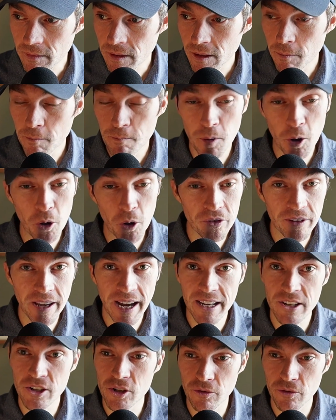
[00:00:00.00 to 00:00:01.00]
Both
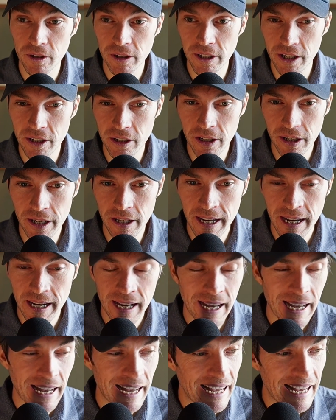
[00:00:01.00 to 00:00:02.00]
nines are really good.
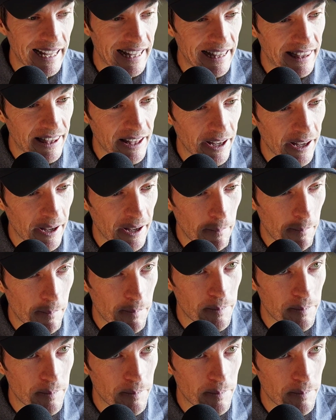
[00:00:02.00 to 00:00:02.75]
The